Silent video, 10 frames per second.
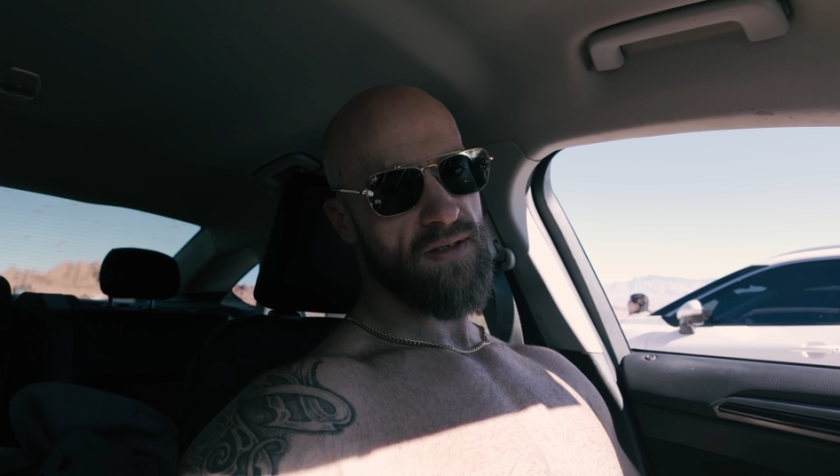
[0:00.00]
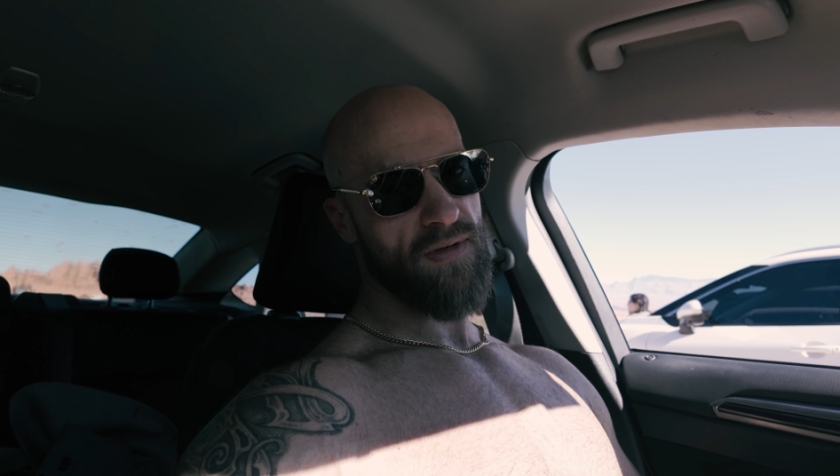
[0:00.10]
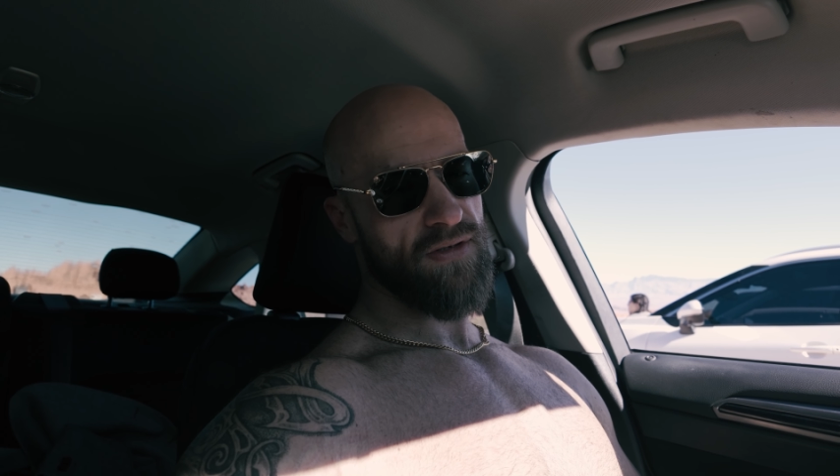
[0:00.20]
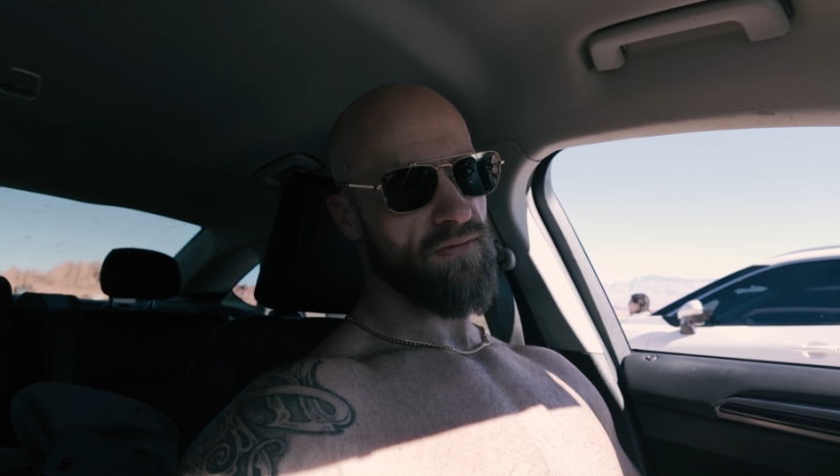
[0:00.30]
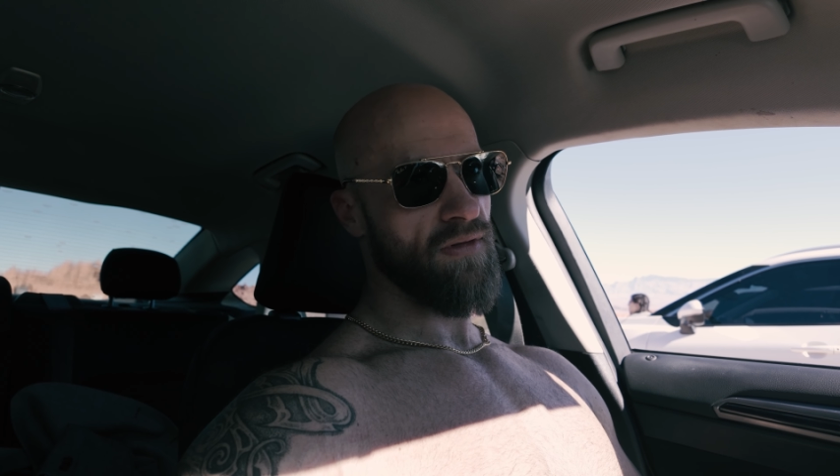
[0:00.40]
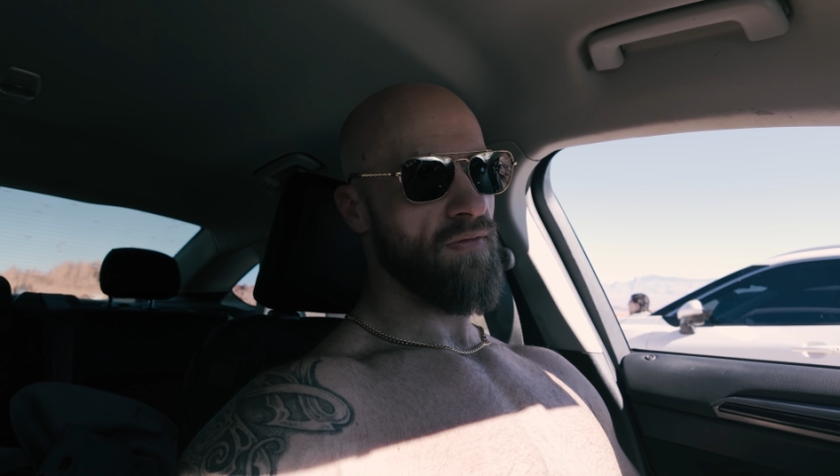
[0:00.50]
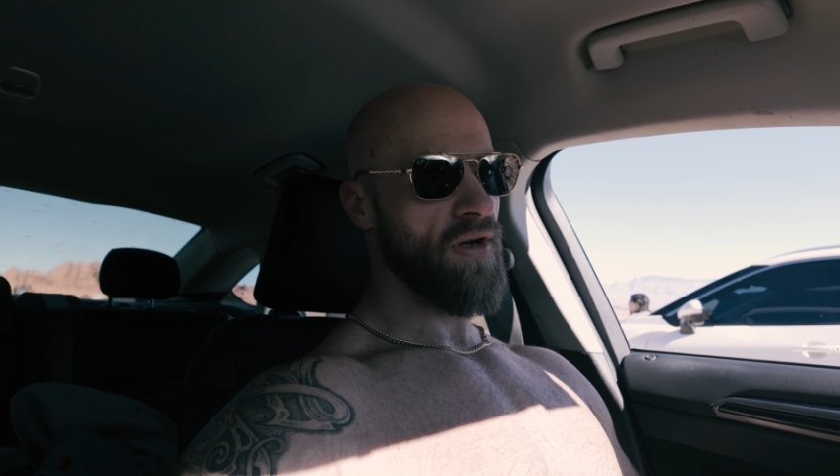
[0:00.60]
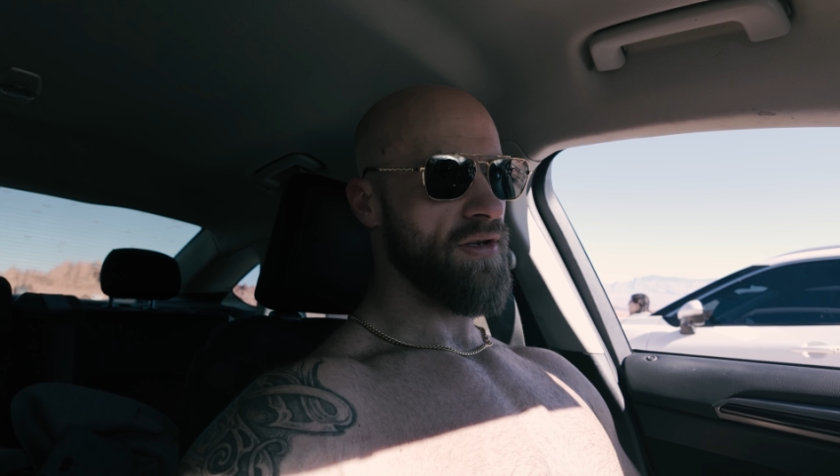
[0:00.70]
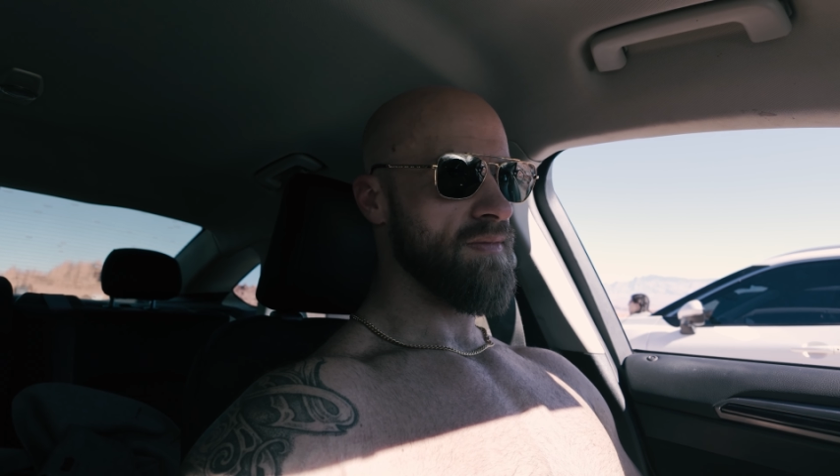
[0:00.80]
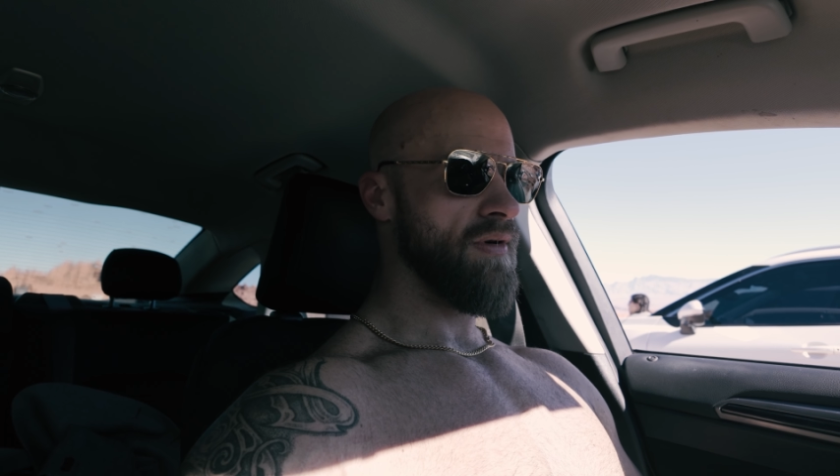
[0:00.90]
especially with
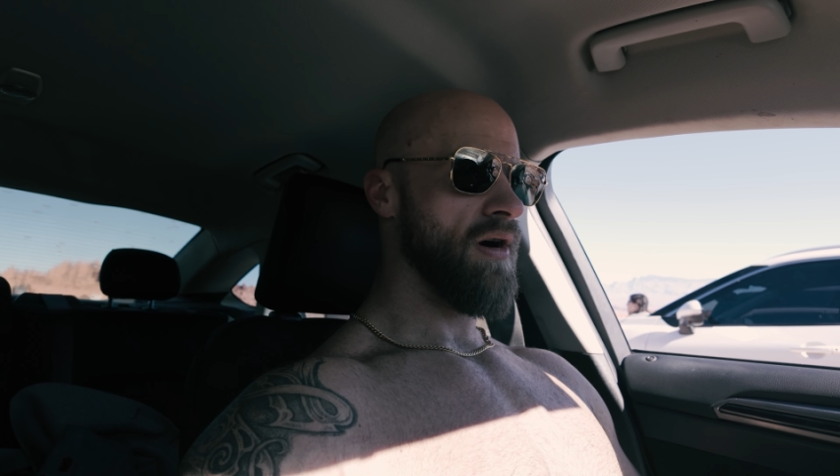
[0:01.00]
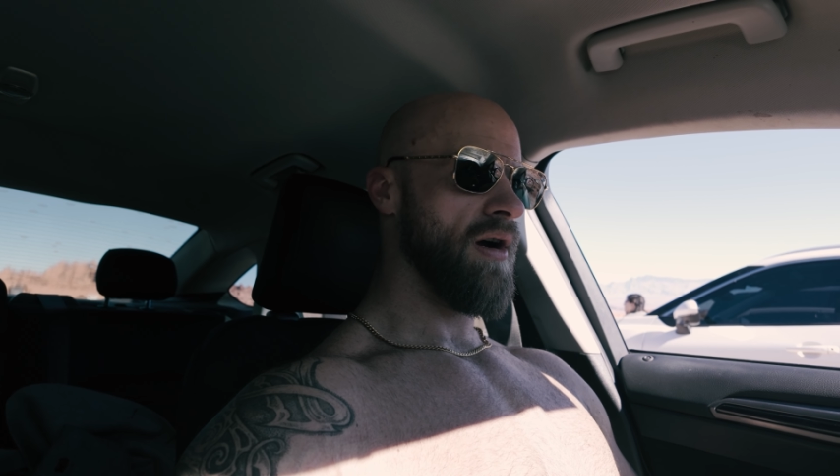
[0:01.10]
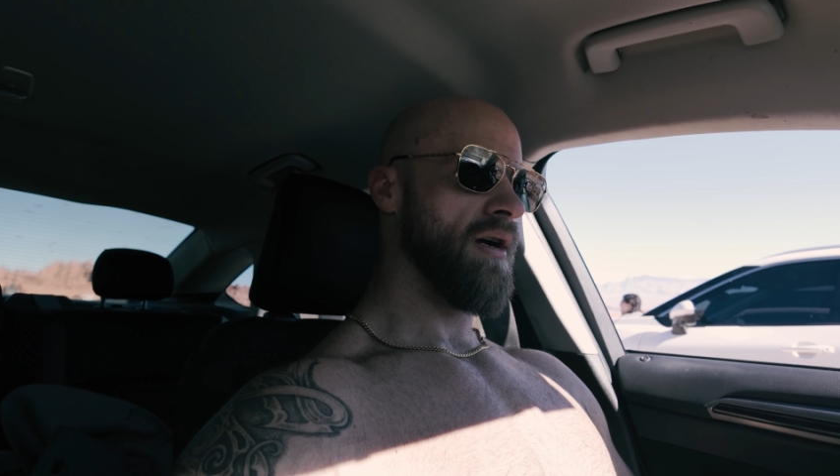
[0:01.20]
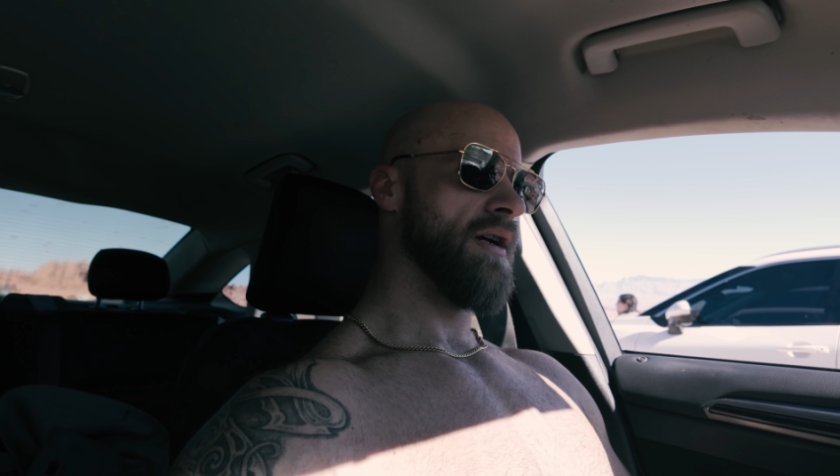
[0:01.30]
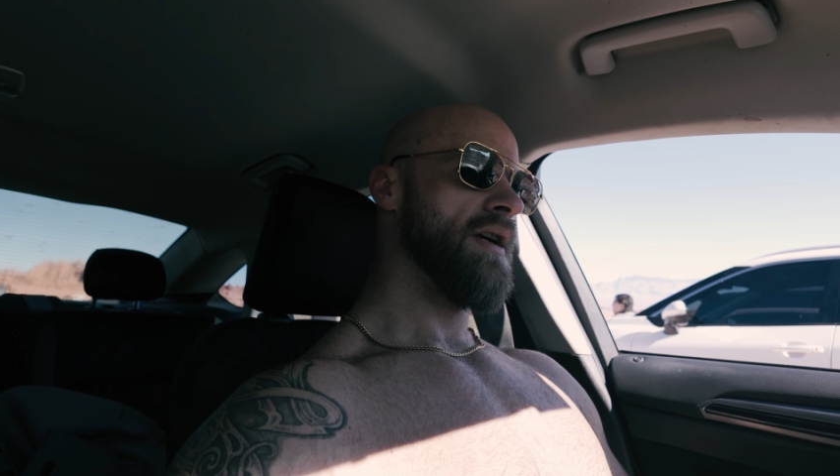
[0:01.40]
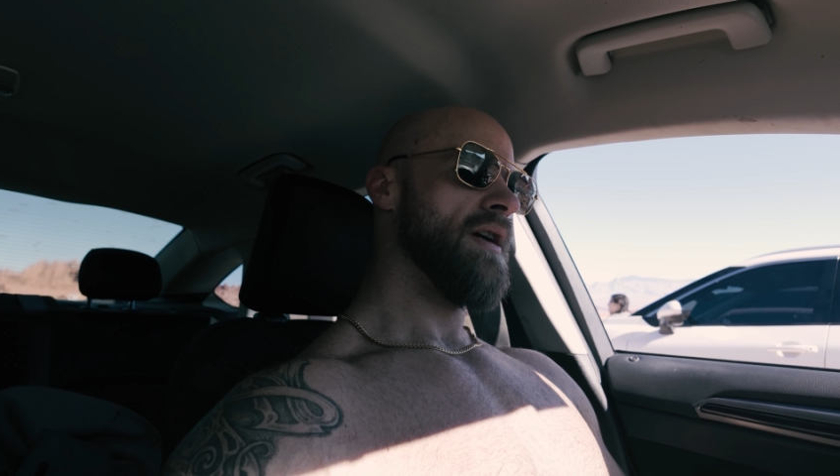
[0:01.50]
Falls Park.